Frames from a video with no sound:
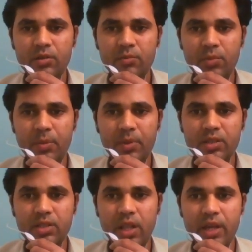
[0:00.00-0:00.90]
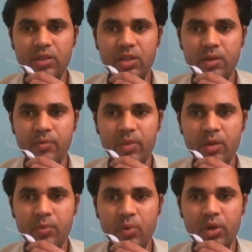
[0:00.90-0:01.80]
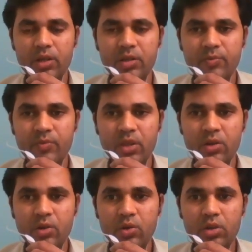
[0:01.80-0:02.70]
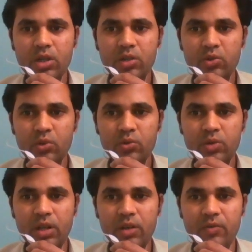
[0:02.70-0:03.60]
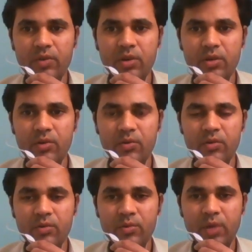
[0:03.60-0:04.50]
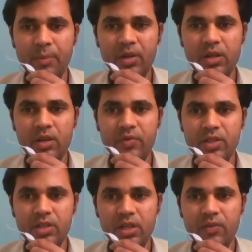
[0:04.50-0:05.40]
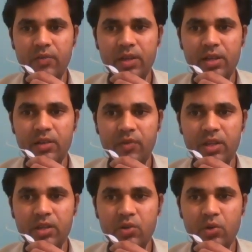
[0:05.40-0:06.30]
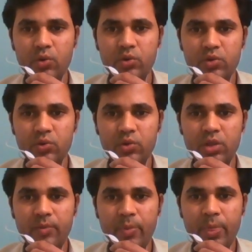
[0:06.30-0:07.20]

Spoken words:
mimics like the product. Okay, so that are chemically and physically very close to the